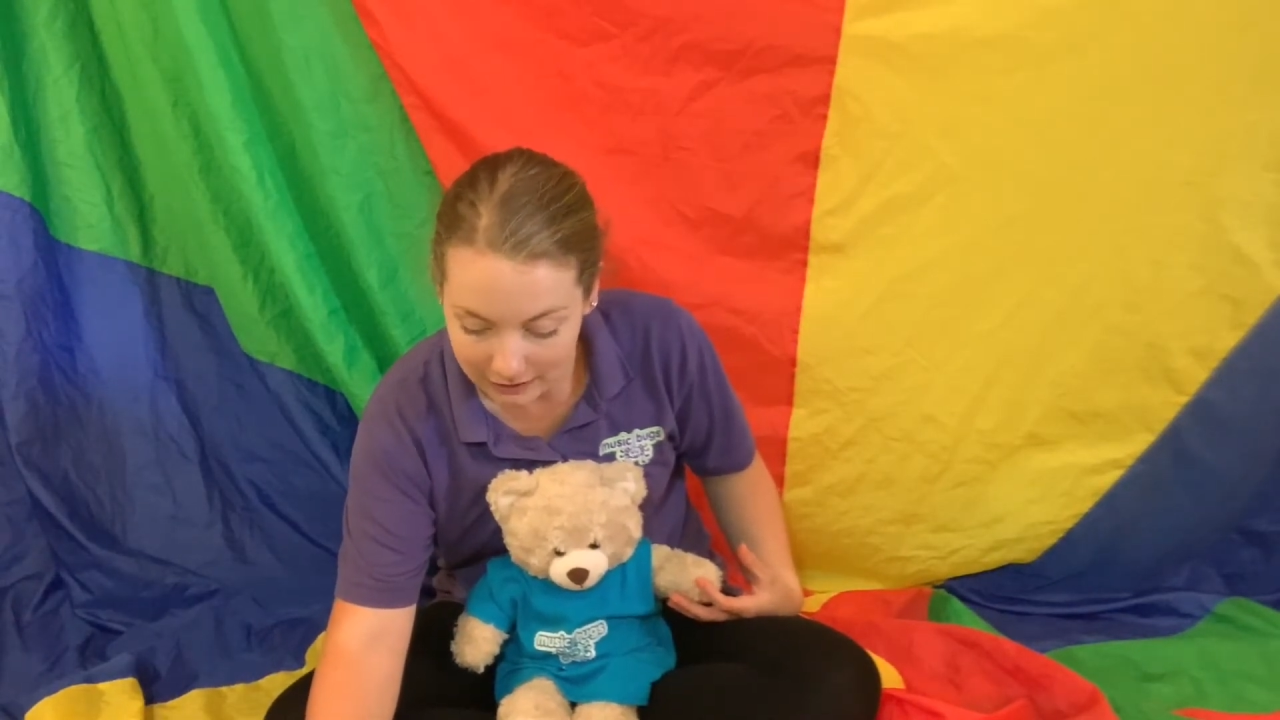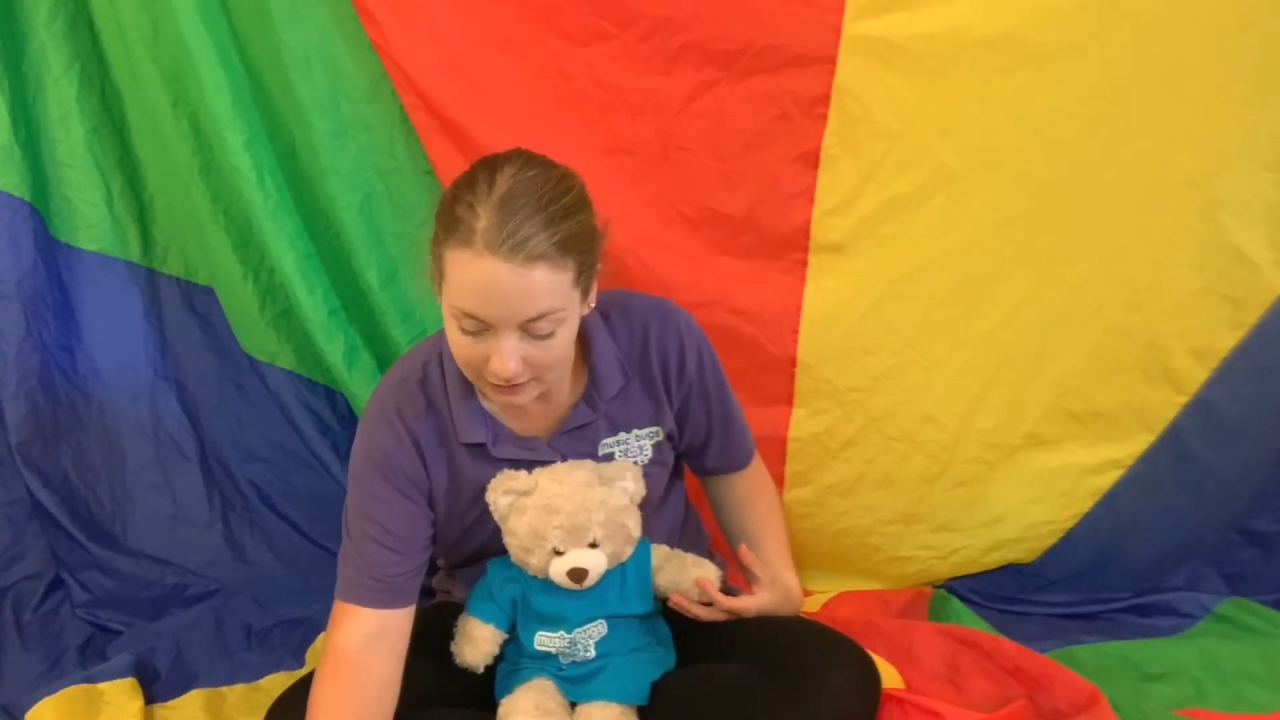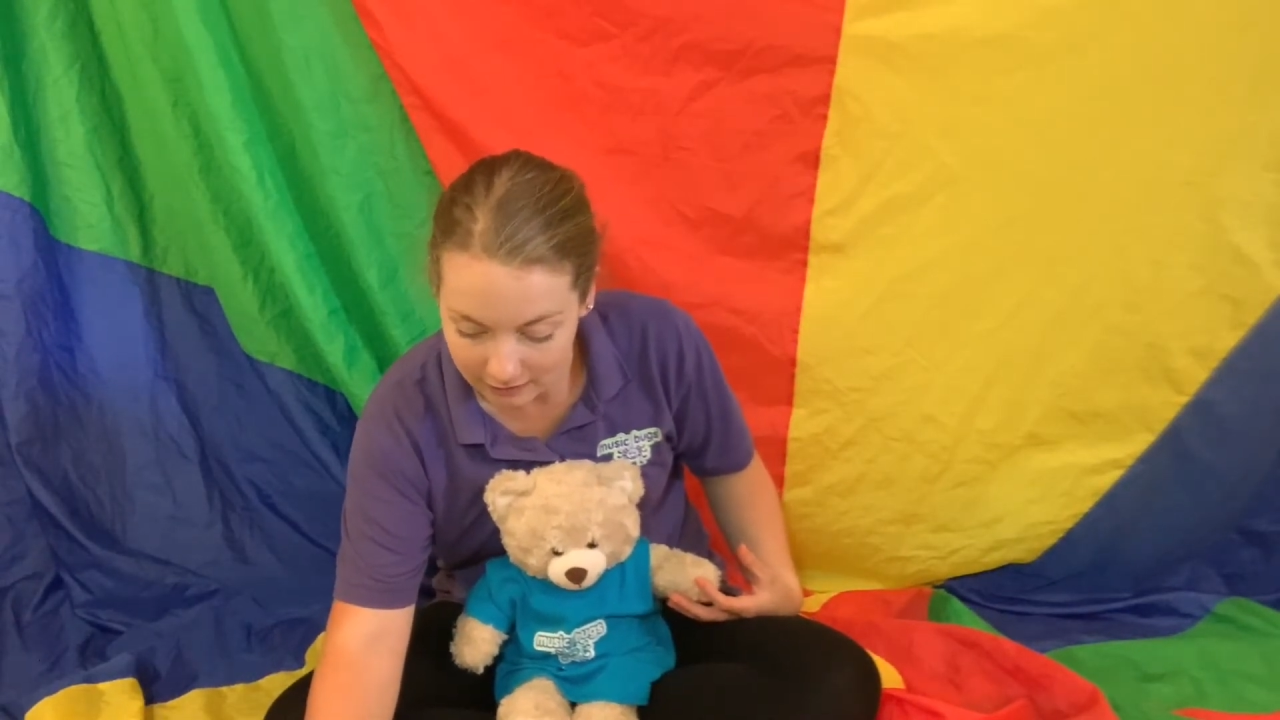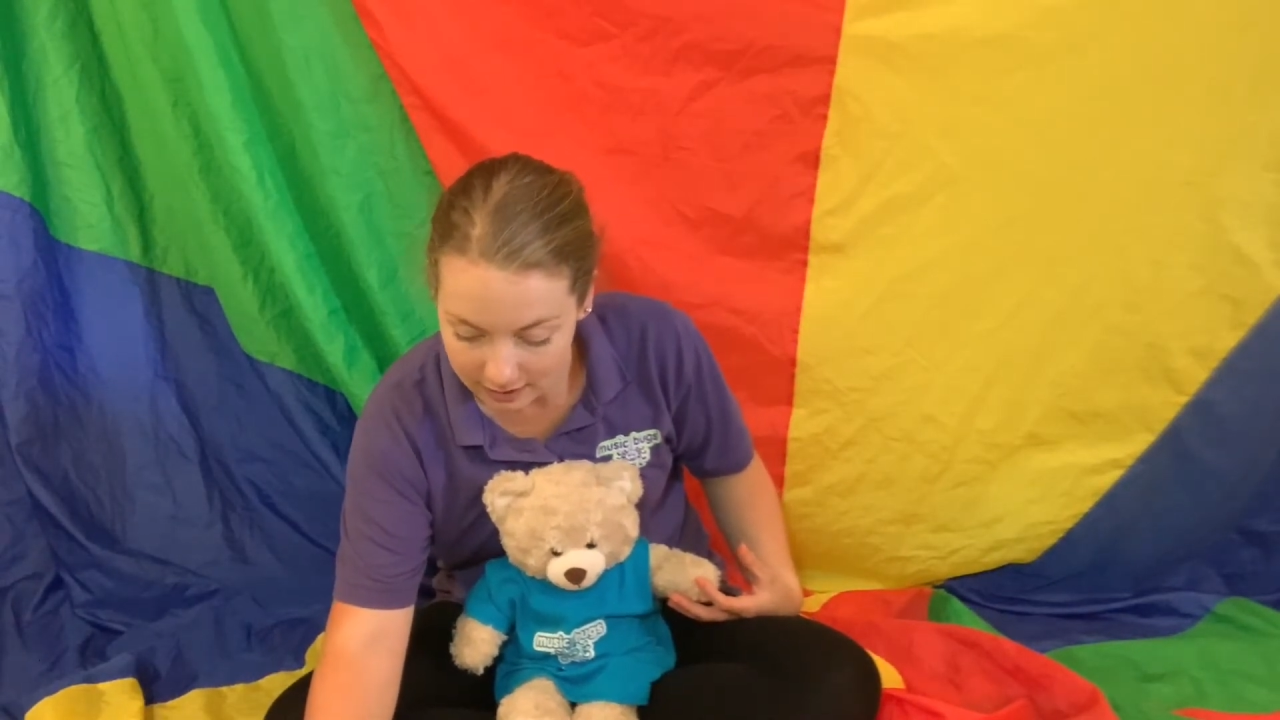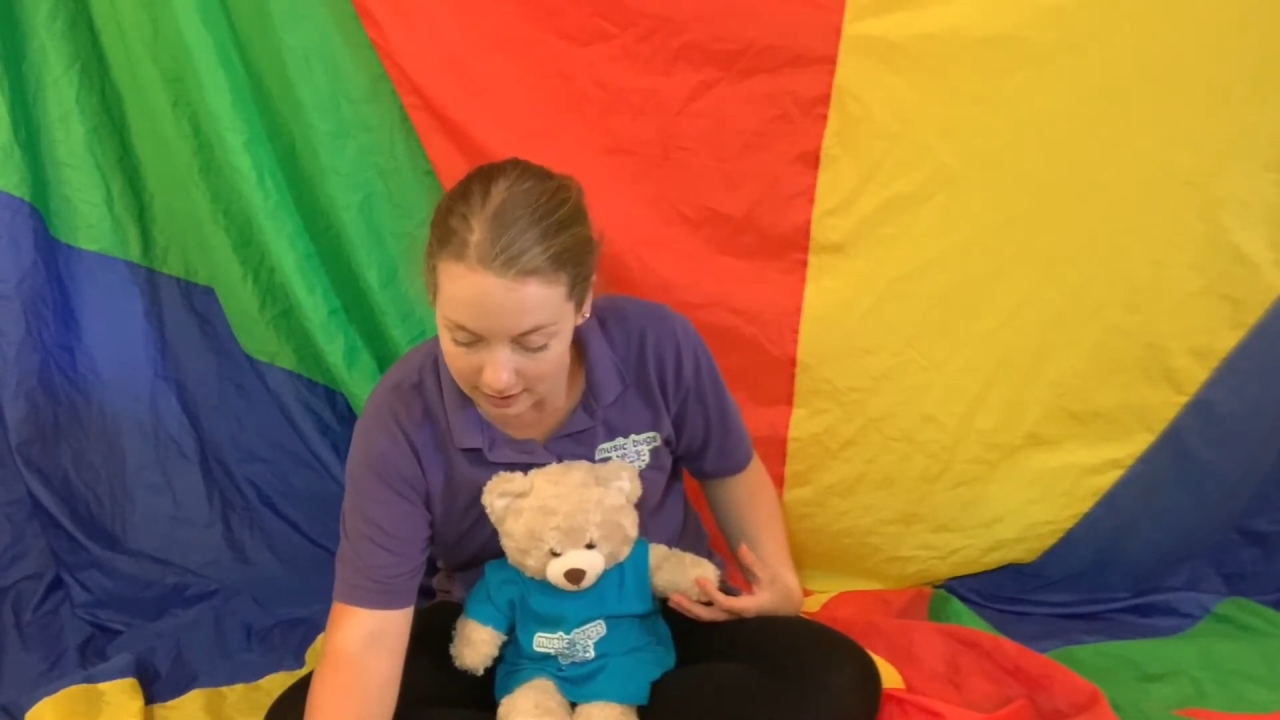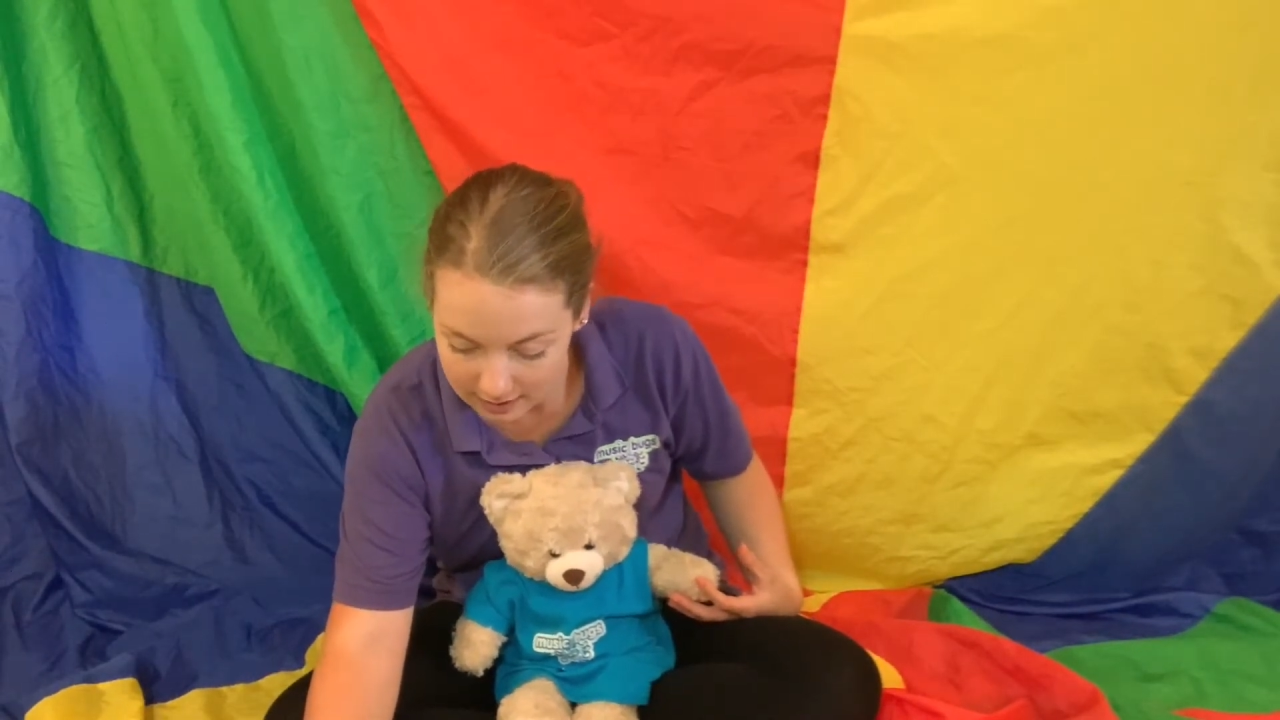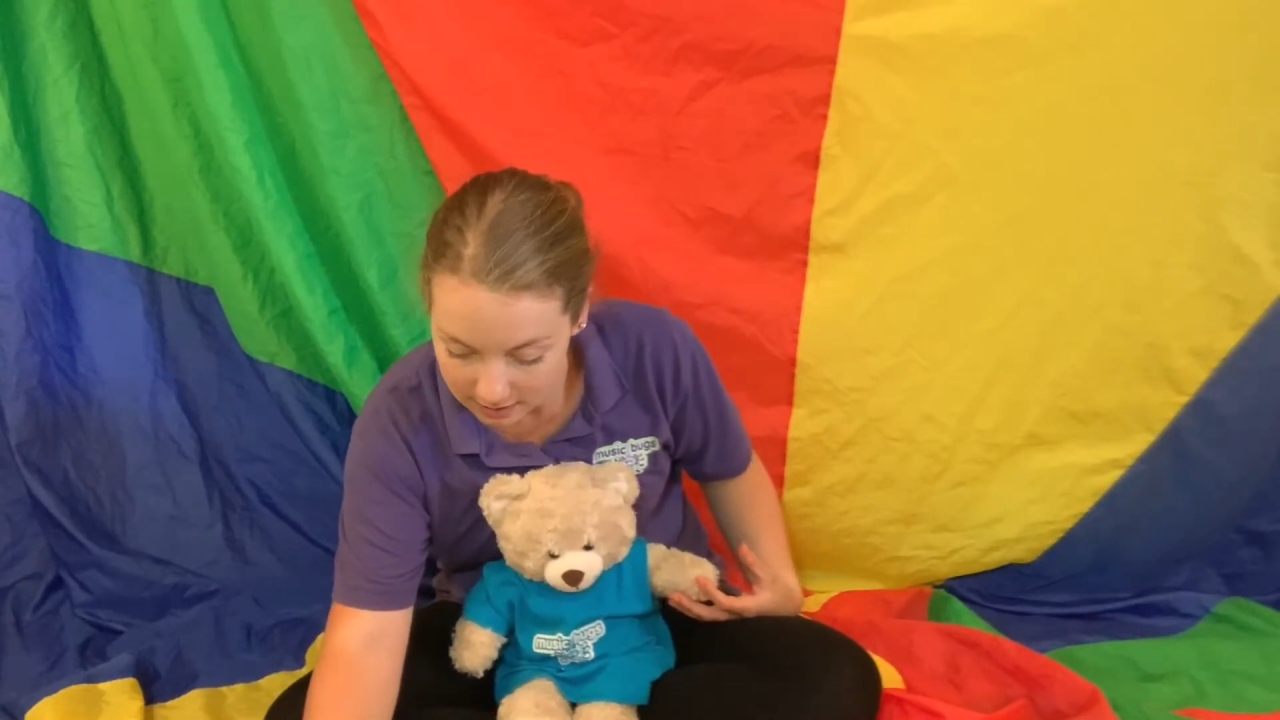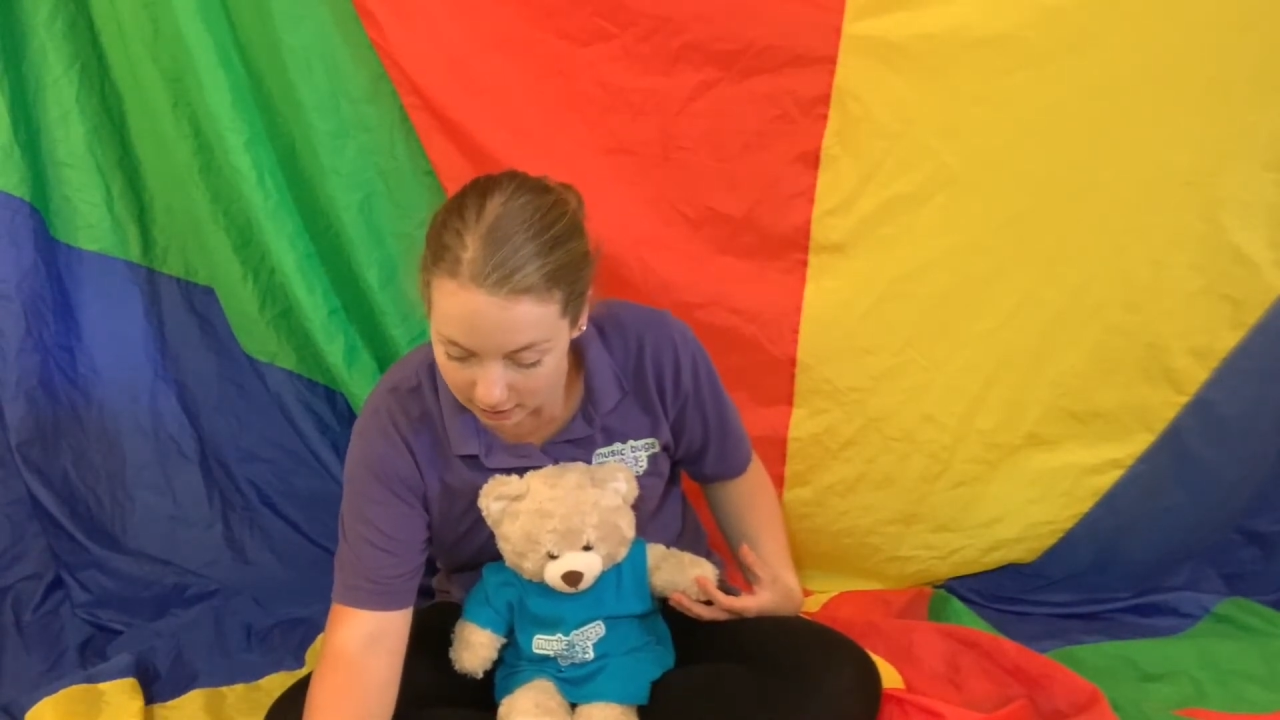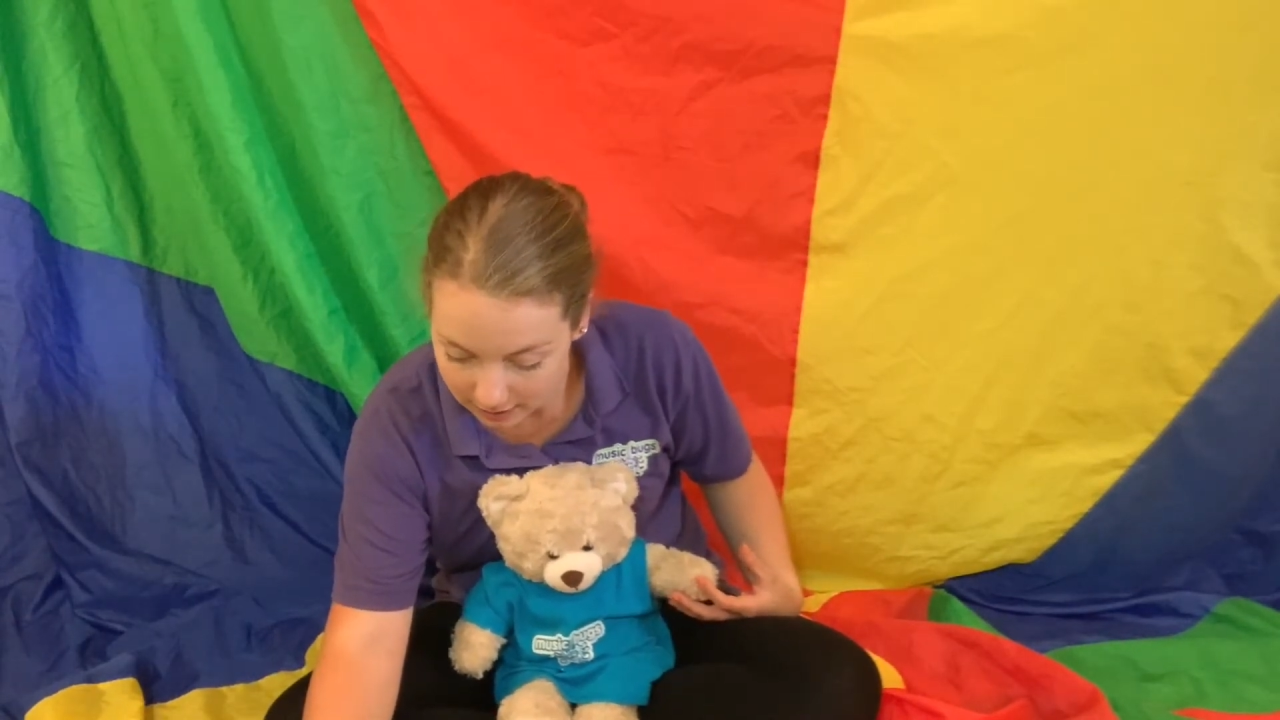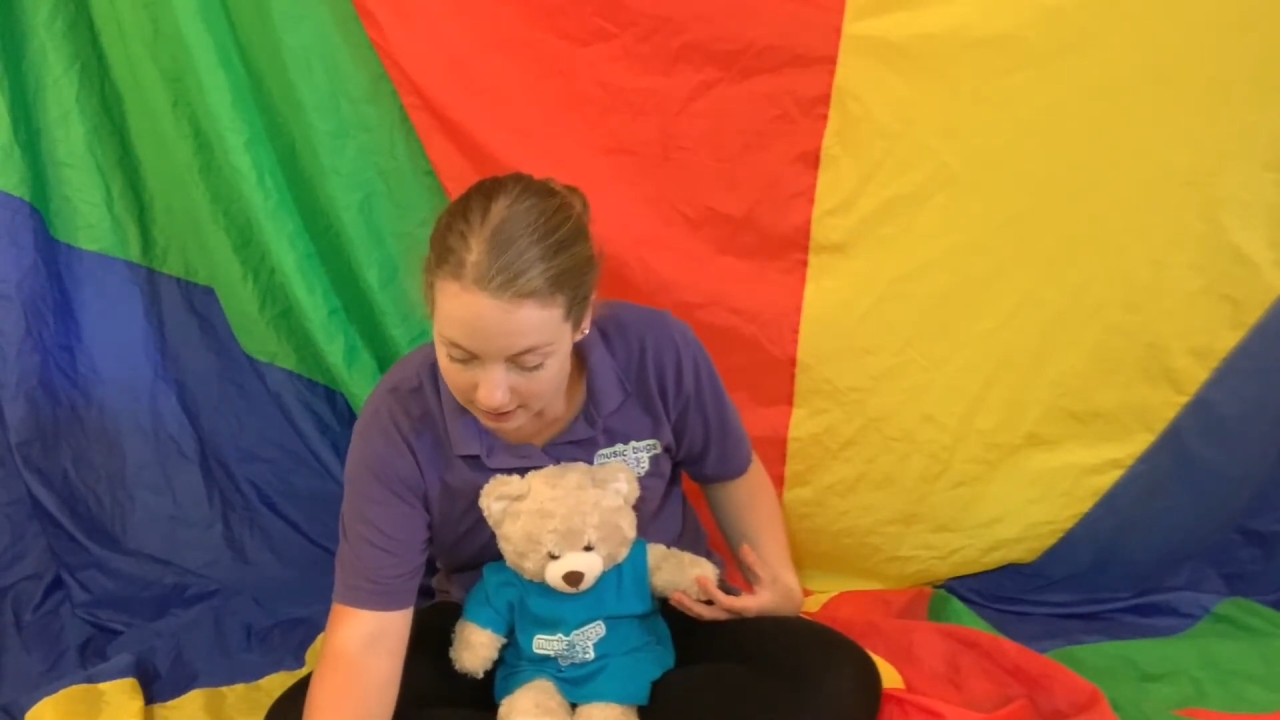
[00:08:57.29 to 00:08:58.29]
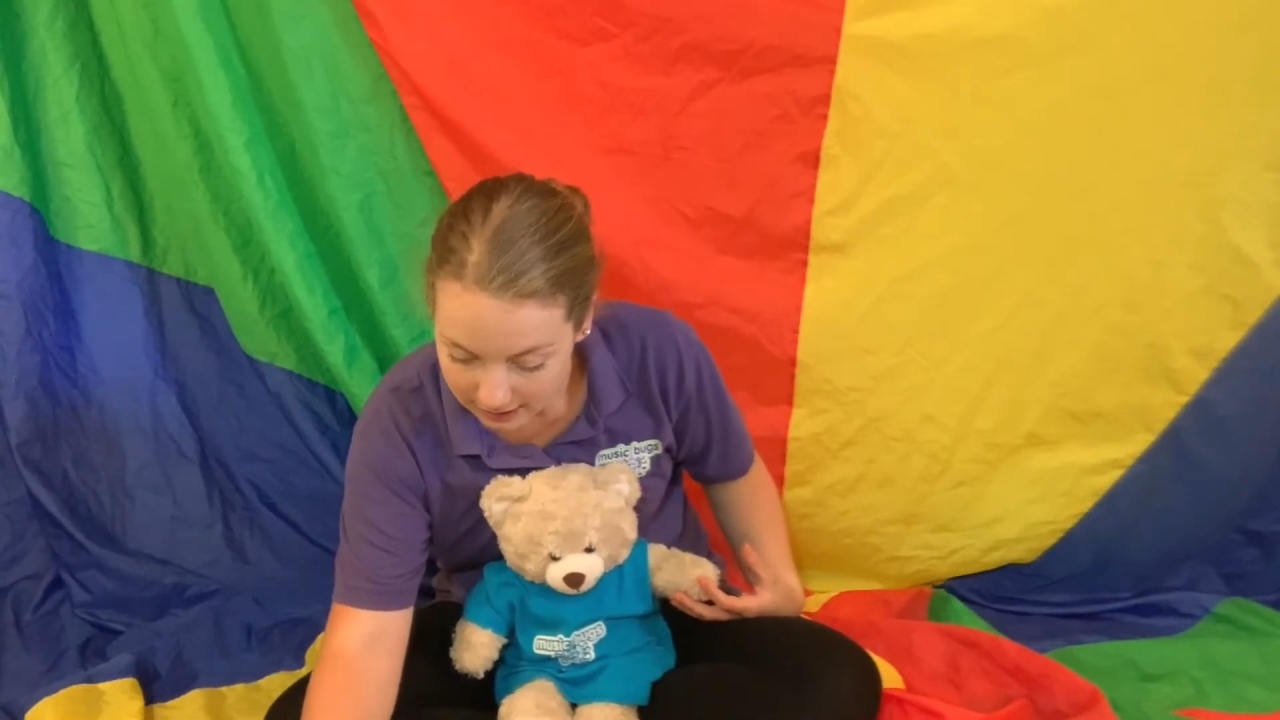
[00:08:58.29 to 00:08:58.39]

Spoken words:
of everything song.